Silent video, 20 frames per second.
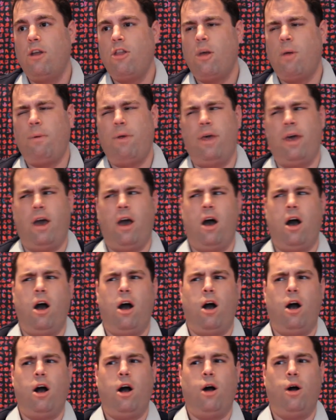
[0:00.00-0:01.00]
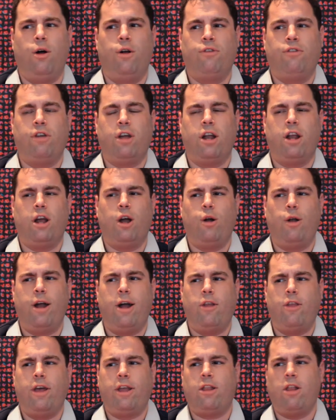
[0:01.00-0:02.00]
They'll be like, oh, is it going to go
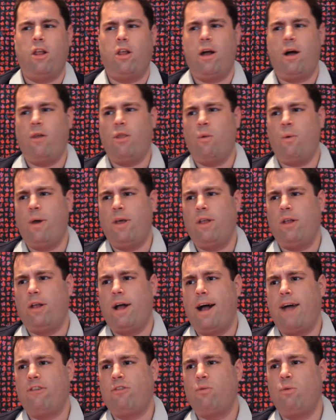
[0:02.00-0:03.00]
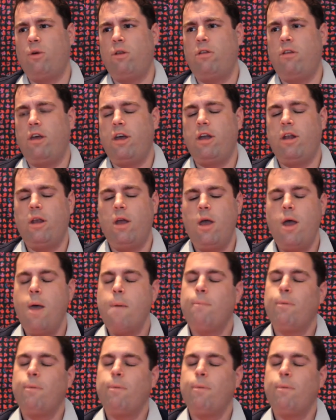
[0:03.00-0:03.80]
down like the way the last one did?